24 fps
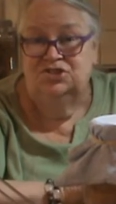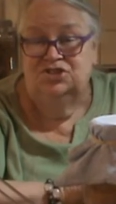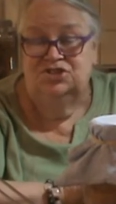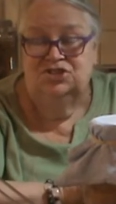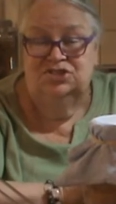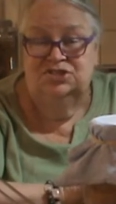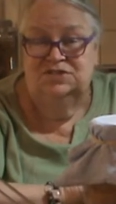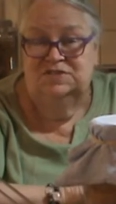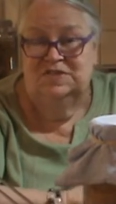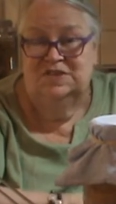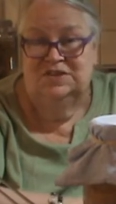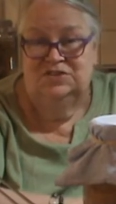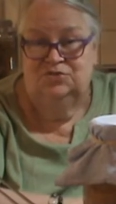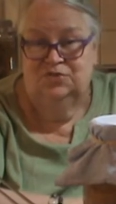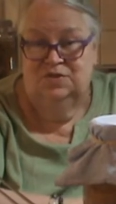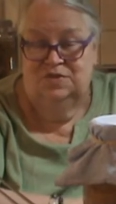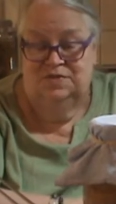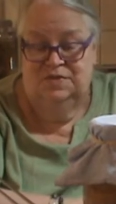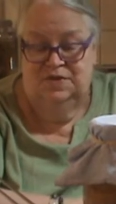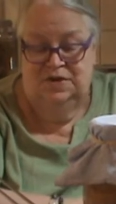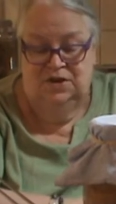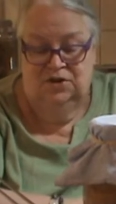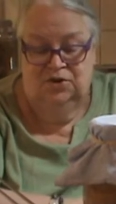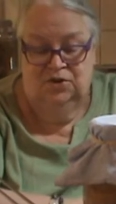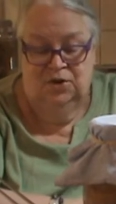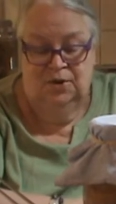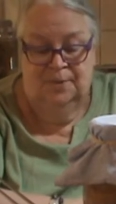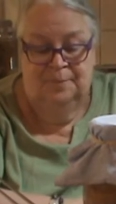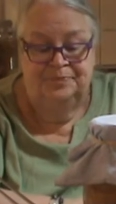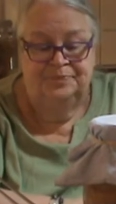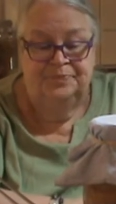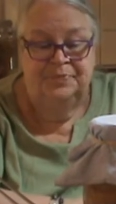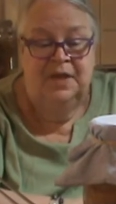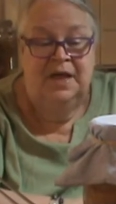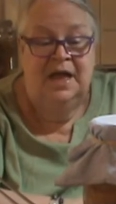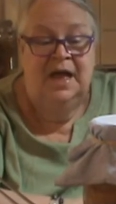citrus vinegar,
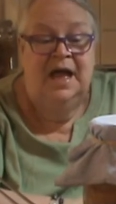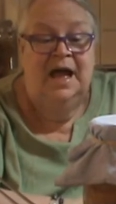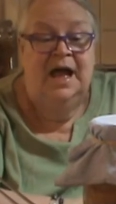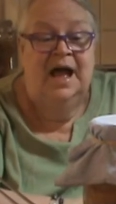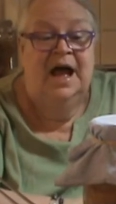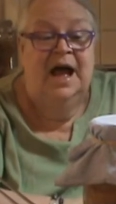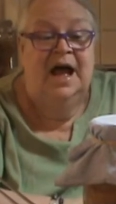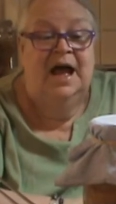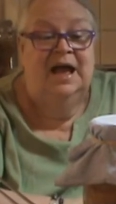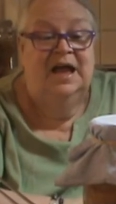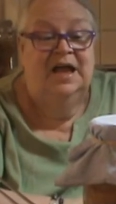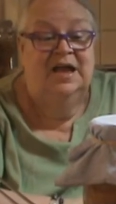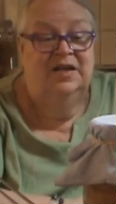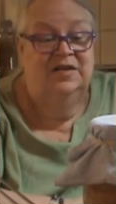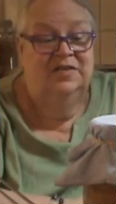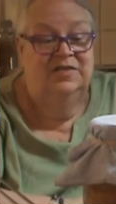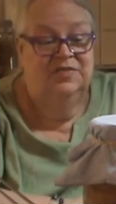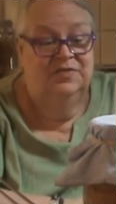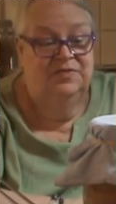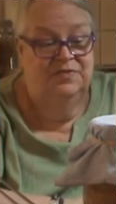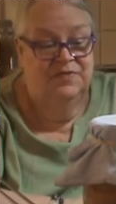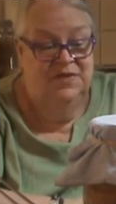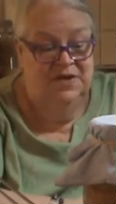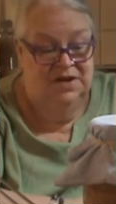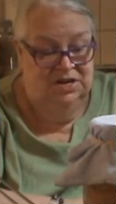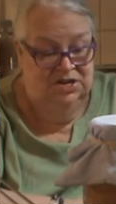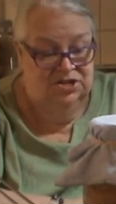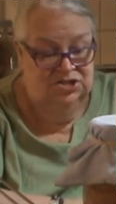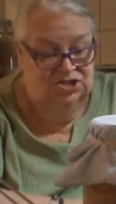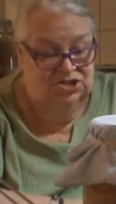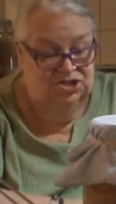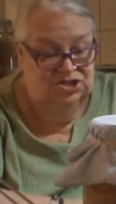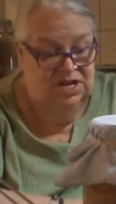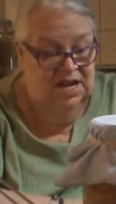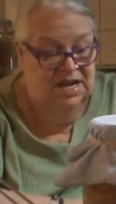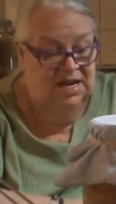is
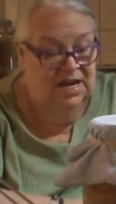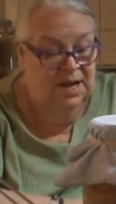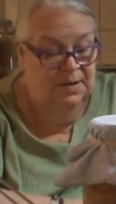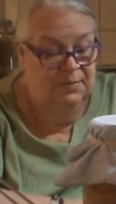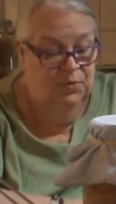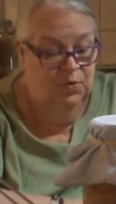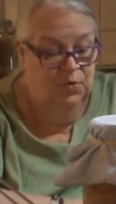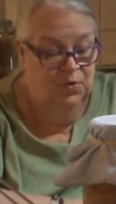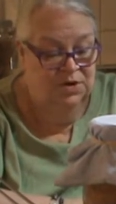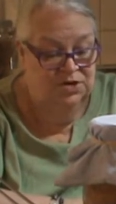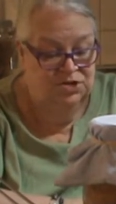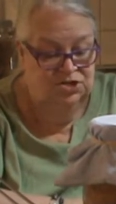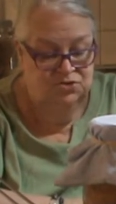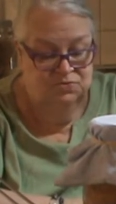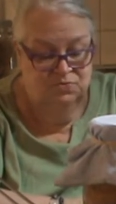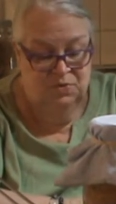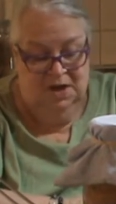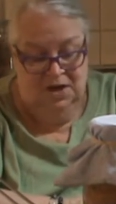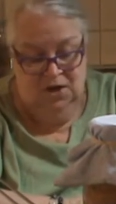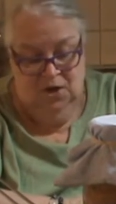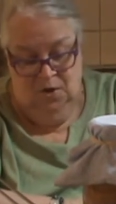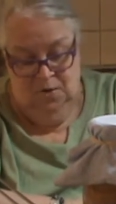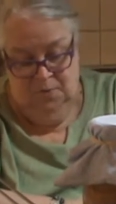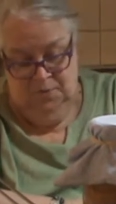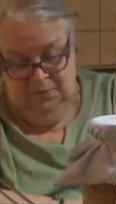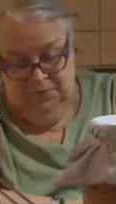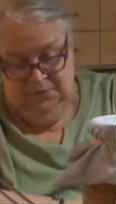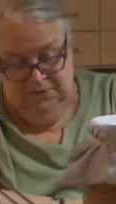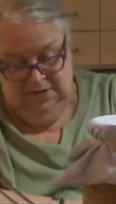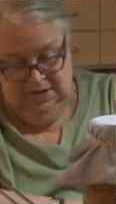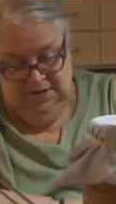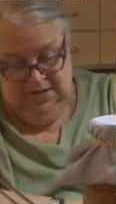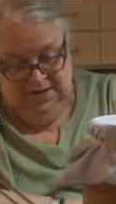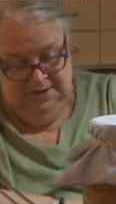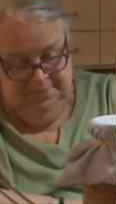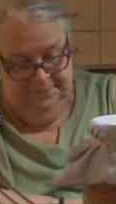finished, and I'm going to
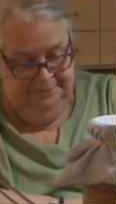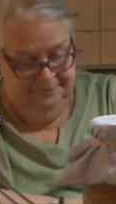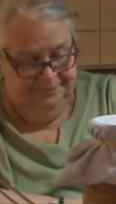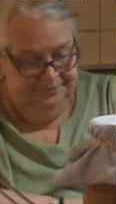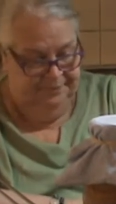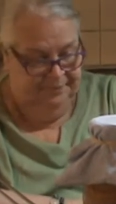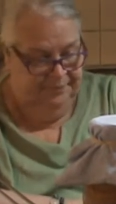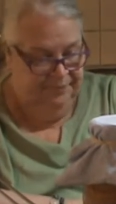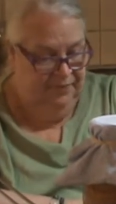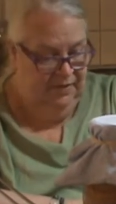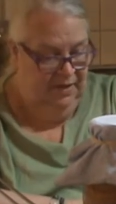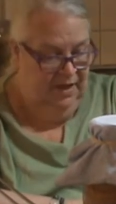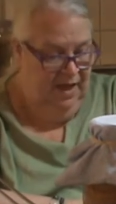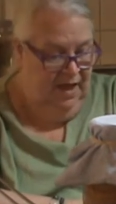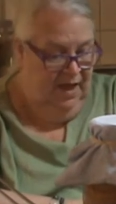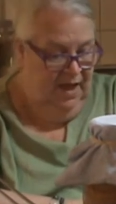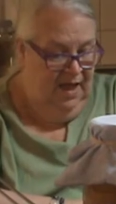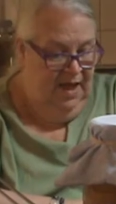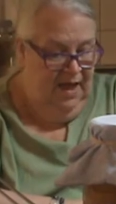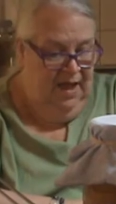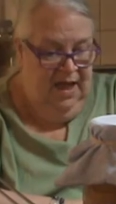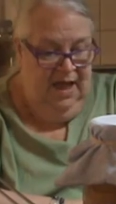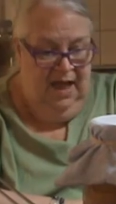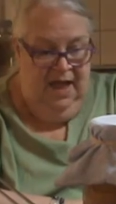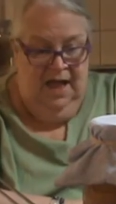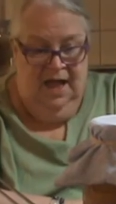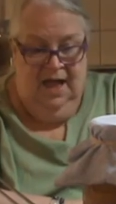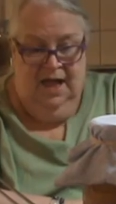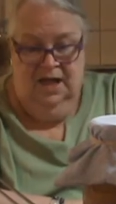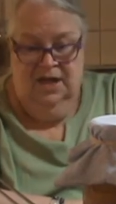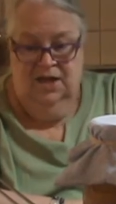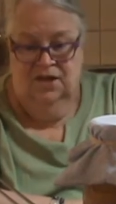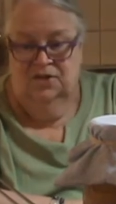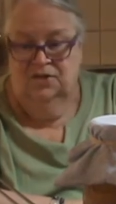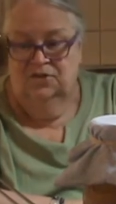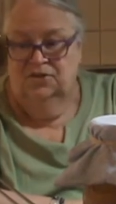hopefully
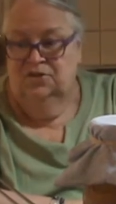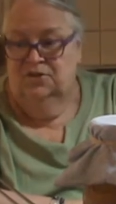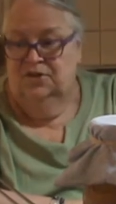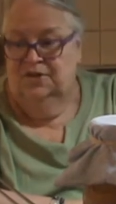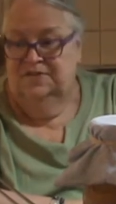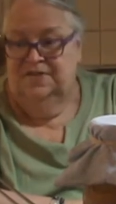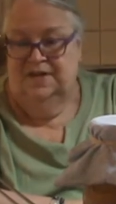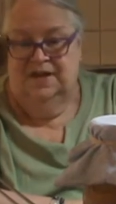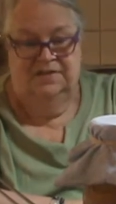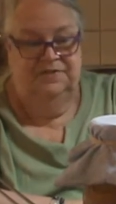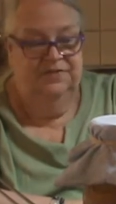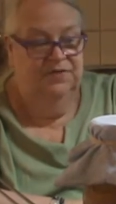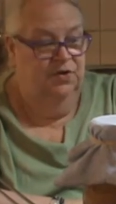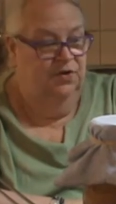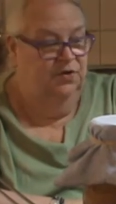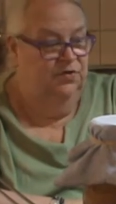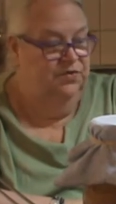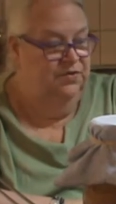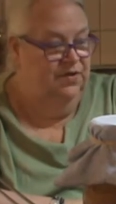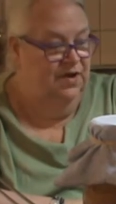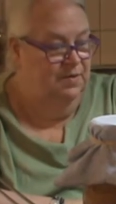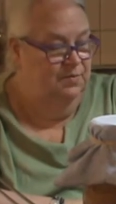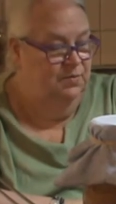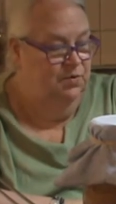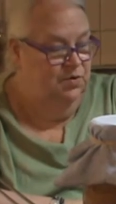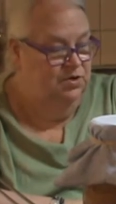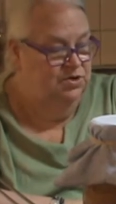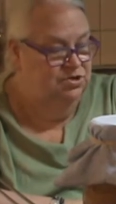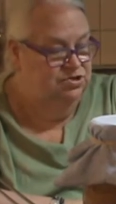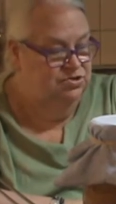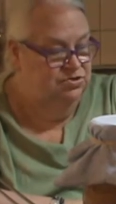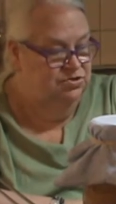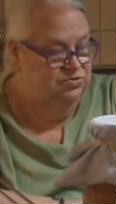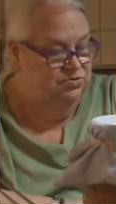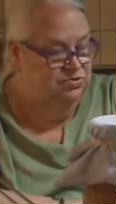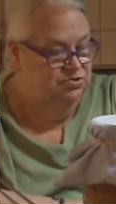look at that first, and I'm going
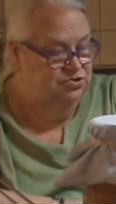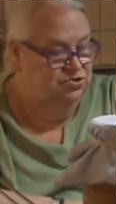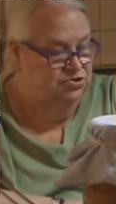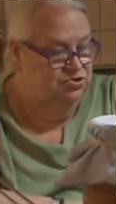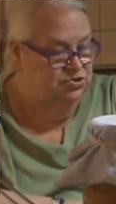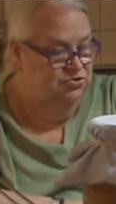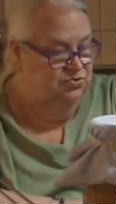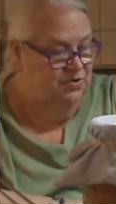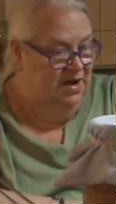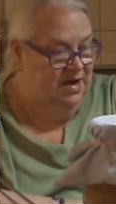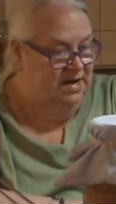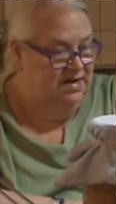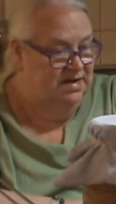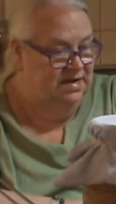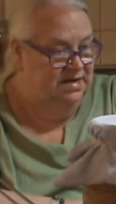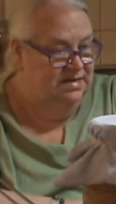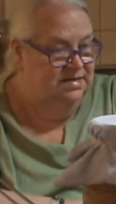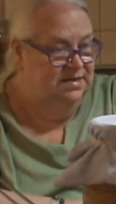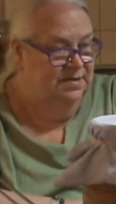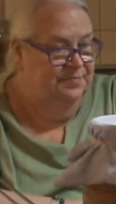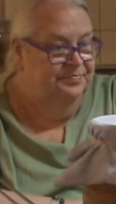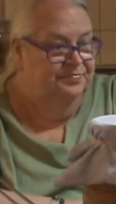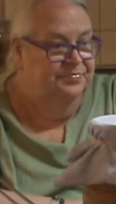to drain it.